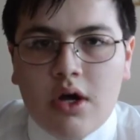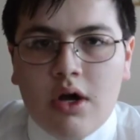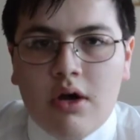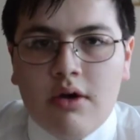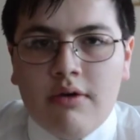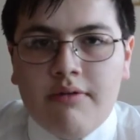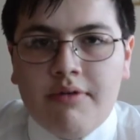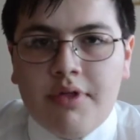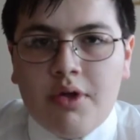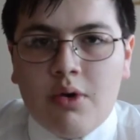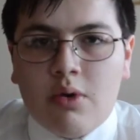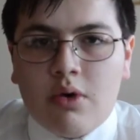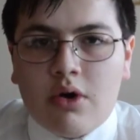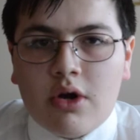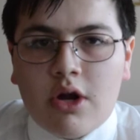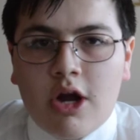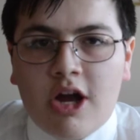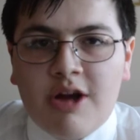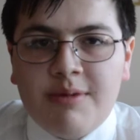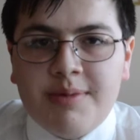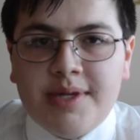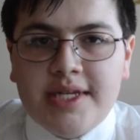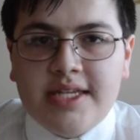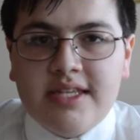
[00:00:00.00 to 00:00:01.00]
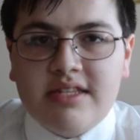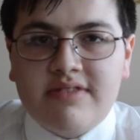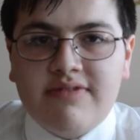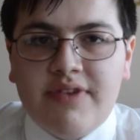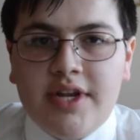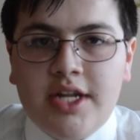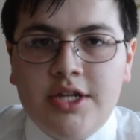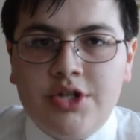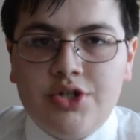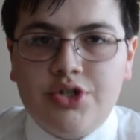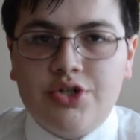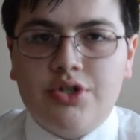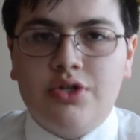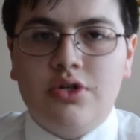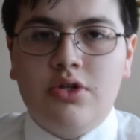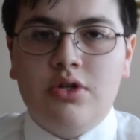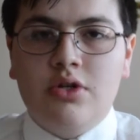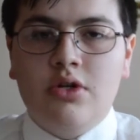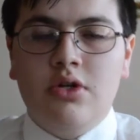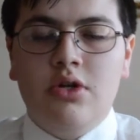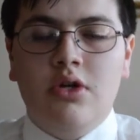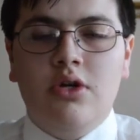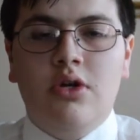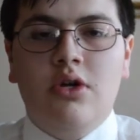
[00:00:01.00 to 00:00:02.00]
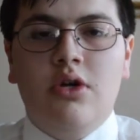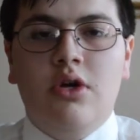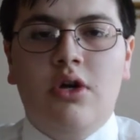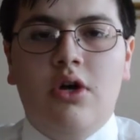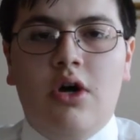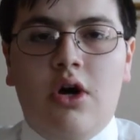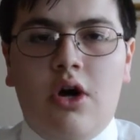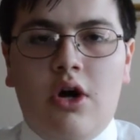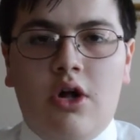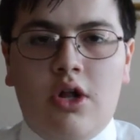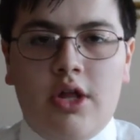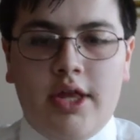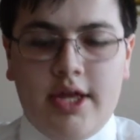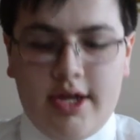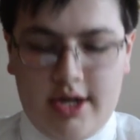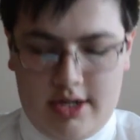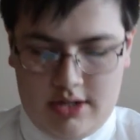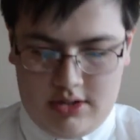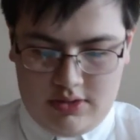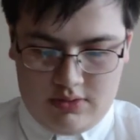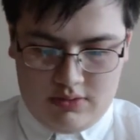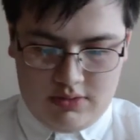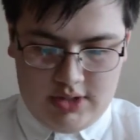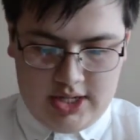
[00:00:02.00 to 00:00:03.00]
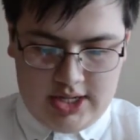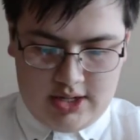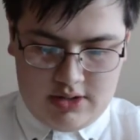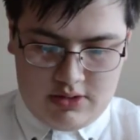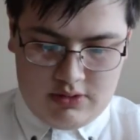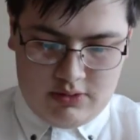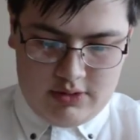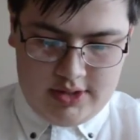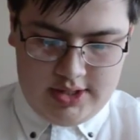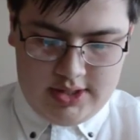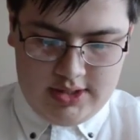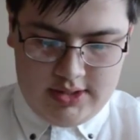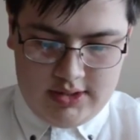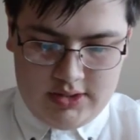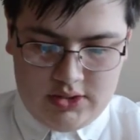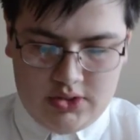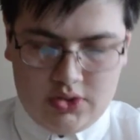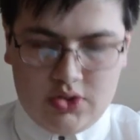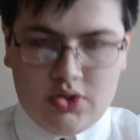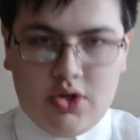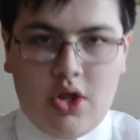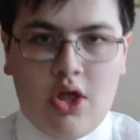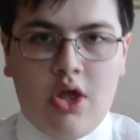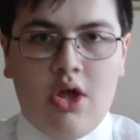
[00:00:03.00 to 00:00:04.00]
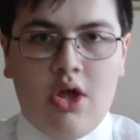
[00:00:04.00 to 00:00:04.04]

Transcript: of the origami is finished. All you gotta do now is